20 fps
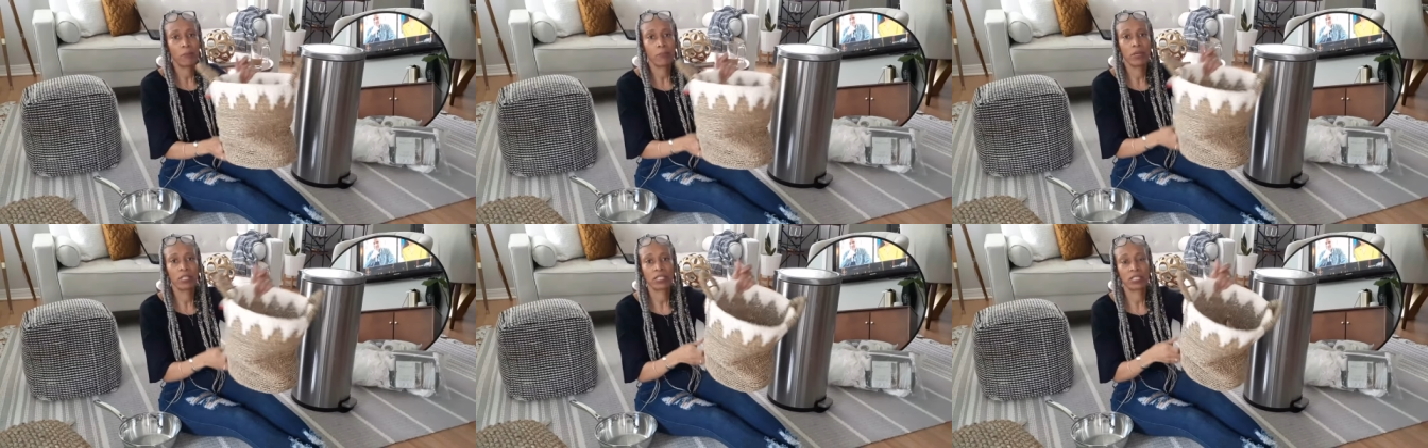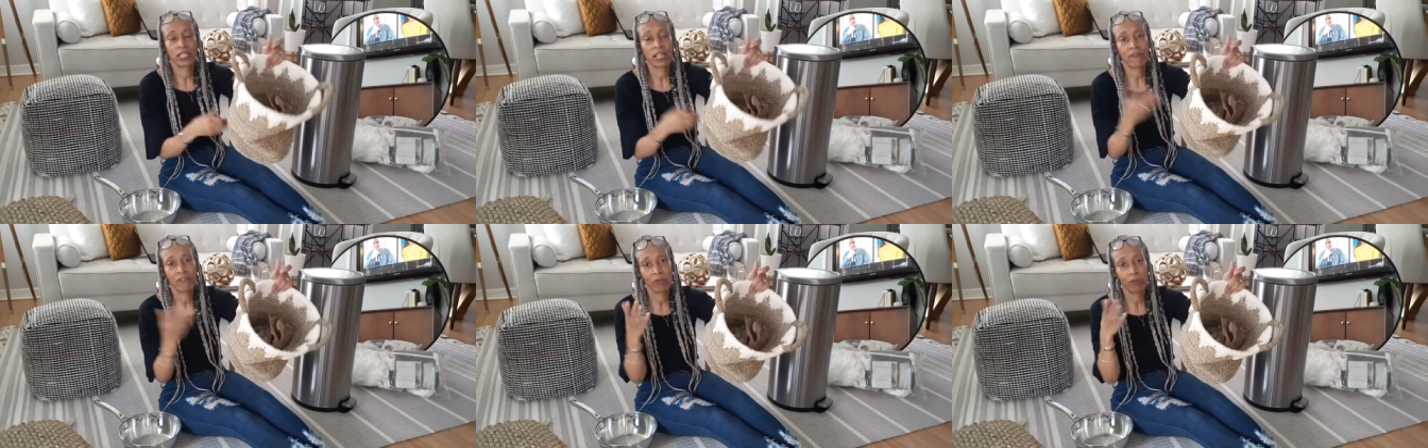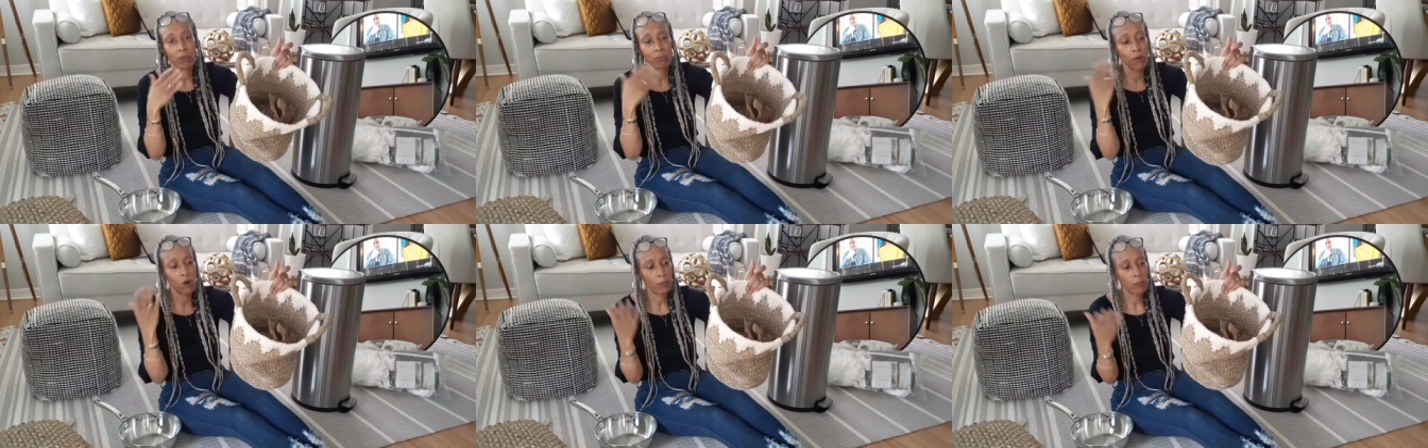put stuff it with
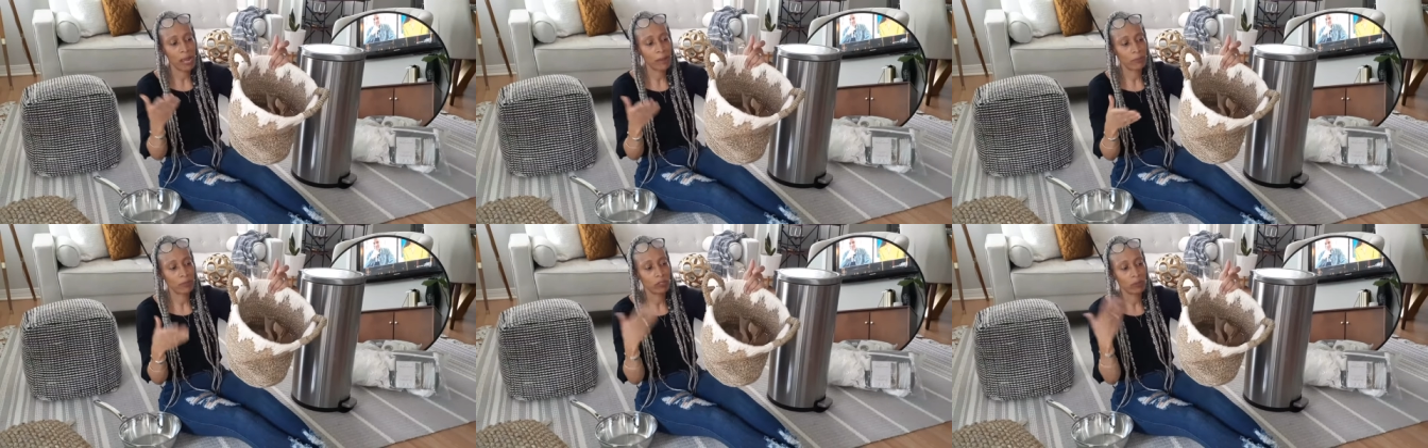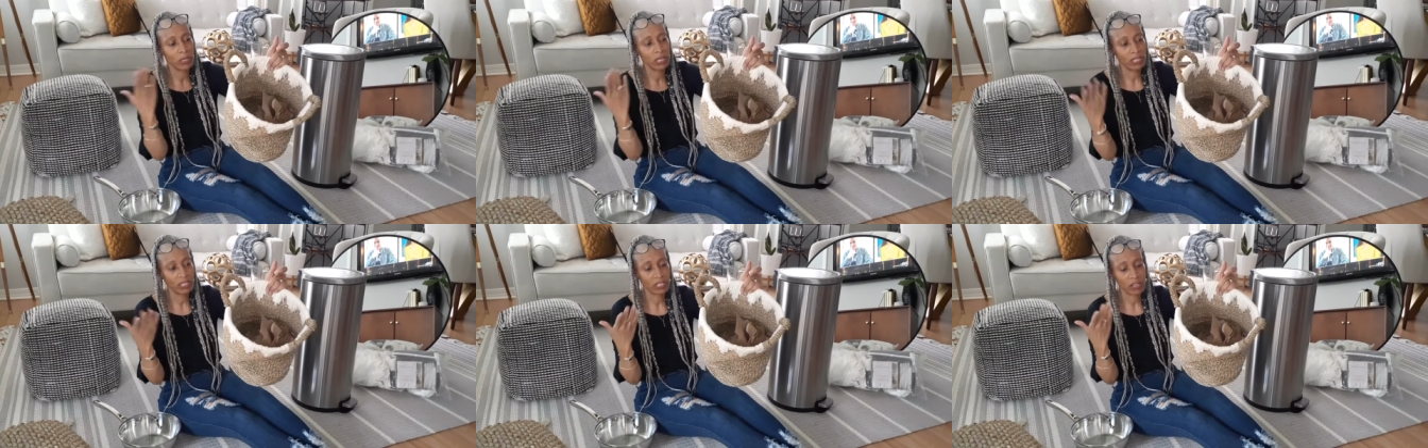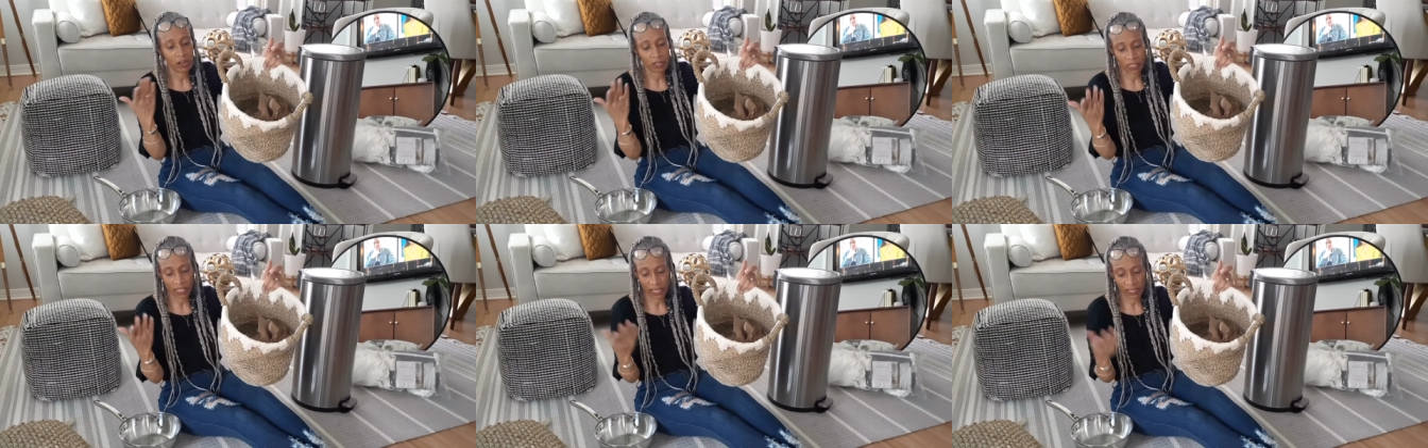more paper so it can
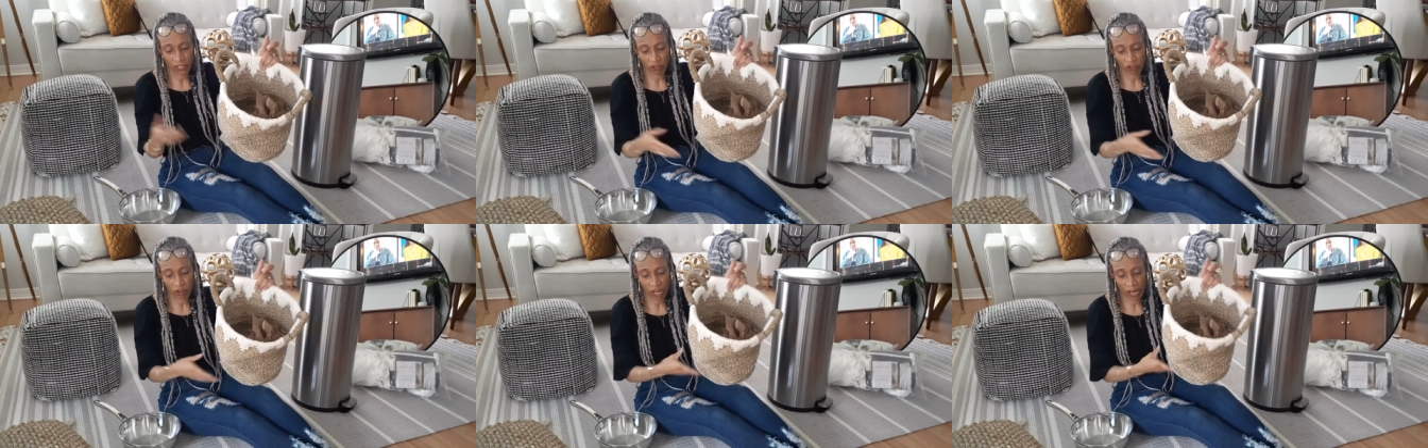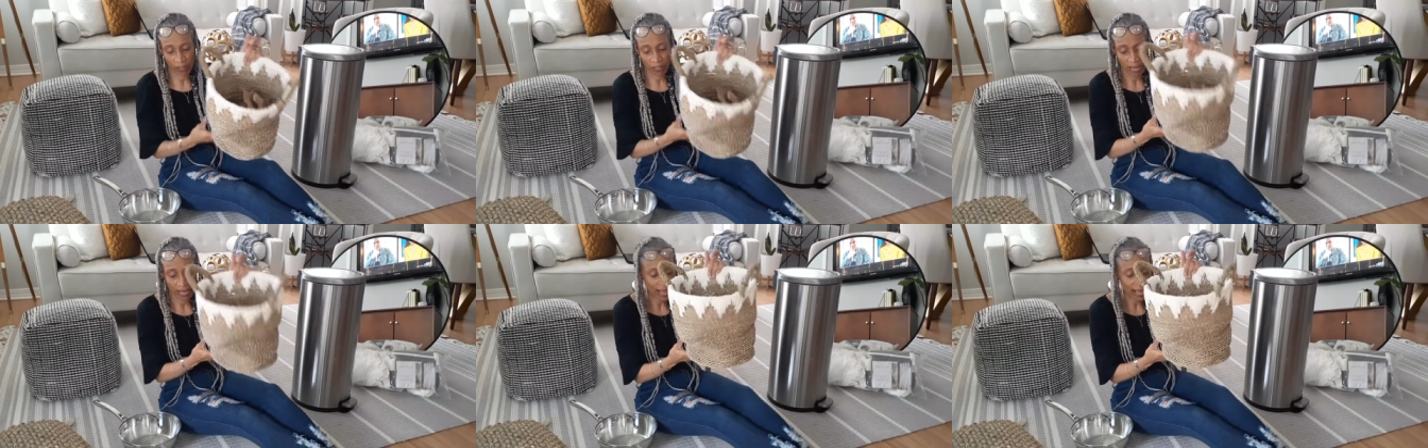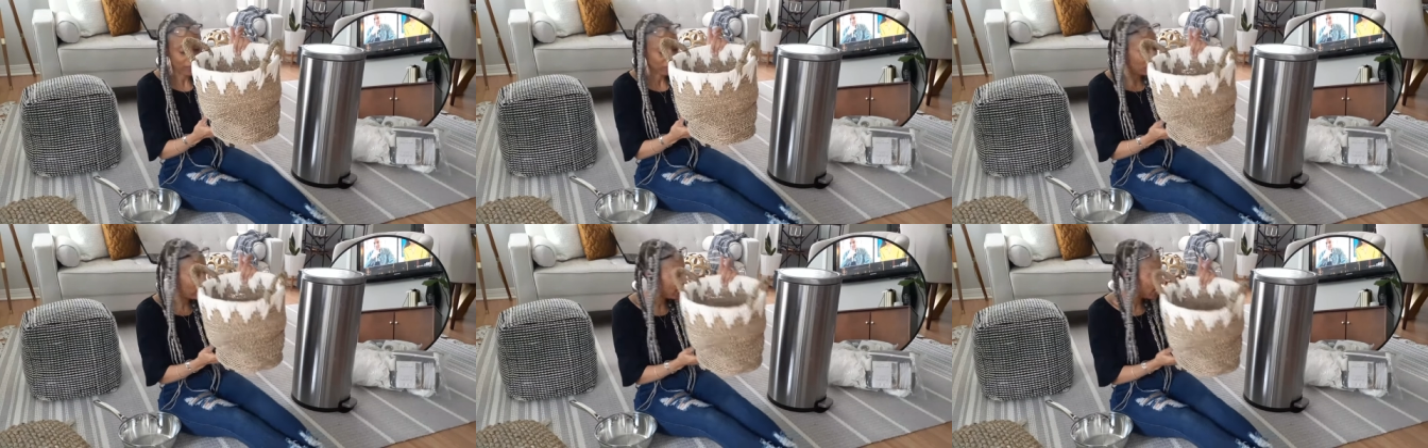start standing straight up. So I
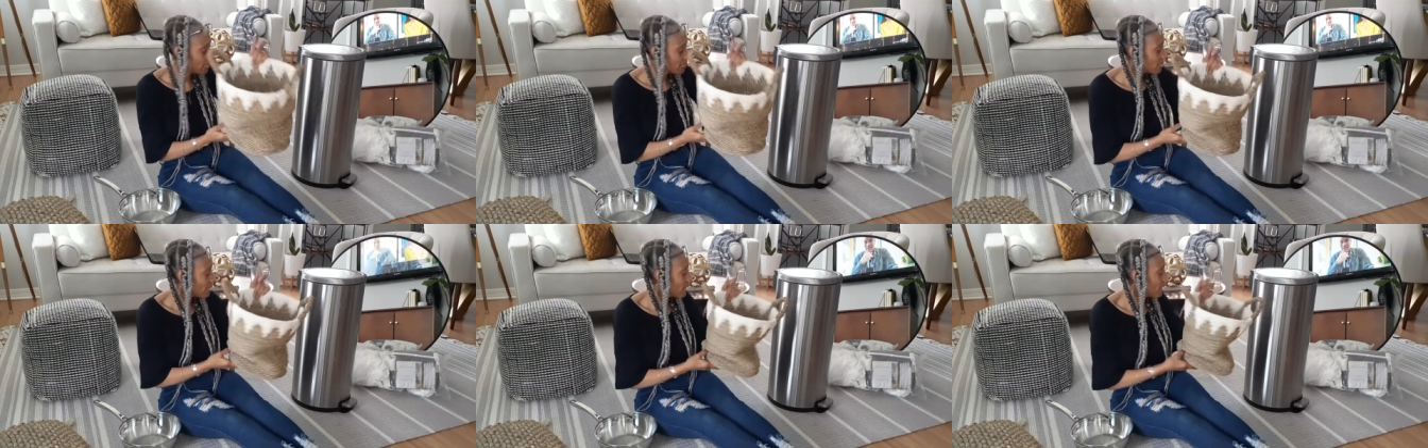got this.